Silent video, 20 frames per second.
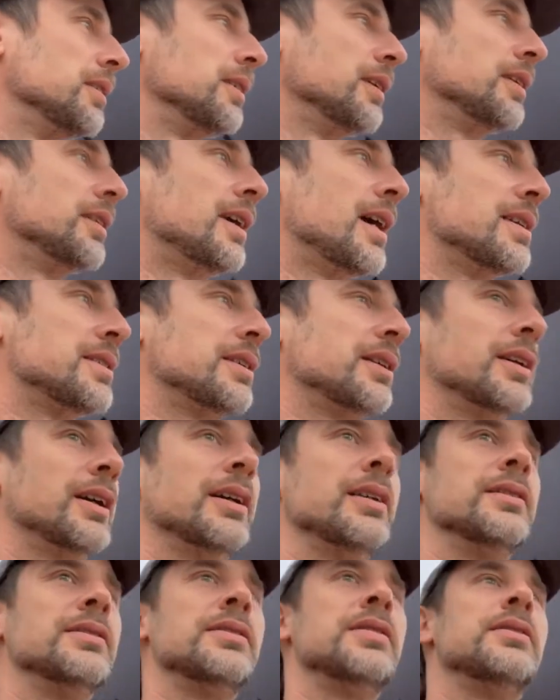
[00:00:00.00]
classic
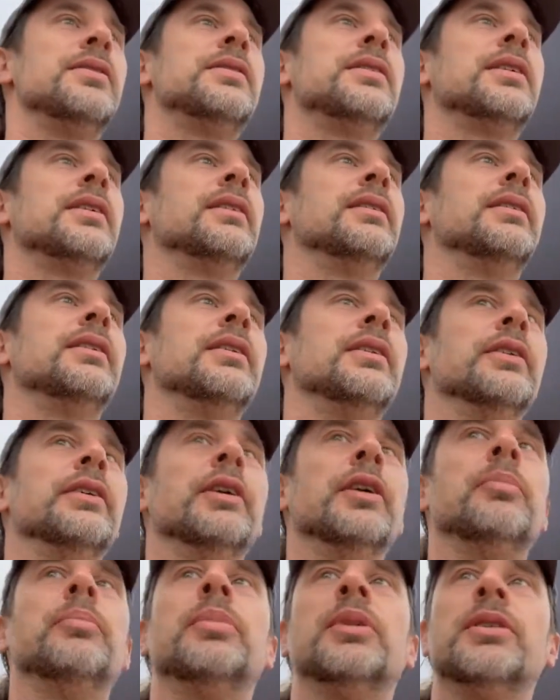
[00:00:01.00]
gardens you'd see in
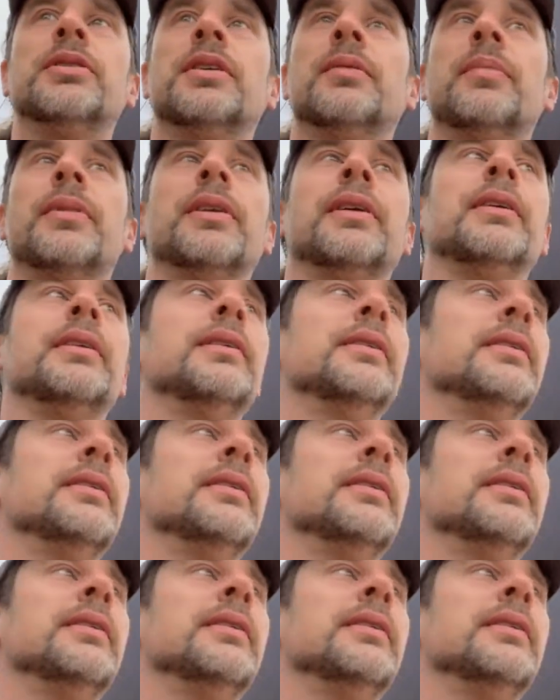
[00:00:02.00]
Europe or something